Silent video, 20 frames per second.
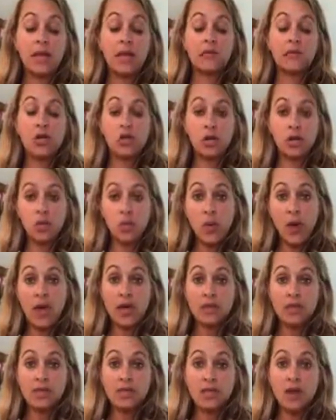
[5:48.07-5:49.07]
If you're going to
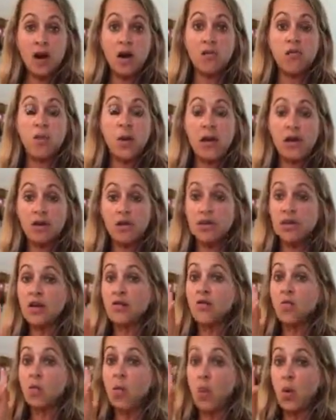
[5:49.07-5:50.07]
weigh yourself
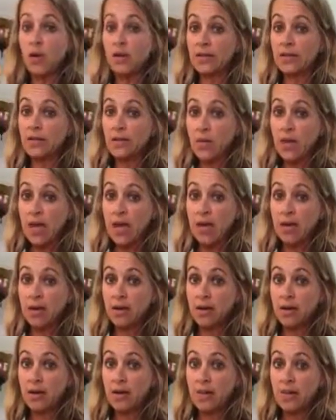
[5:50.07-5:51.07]
once a
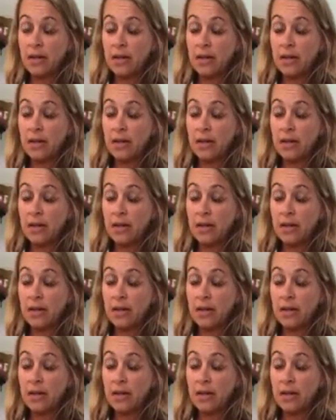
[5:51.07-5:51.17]
week,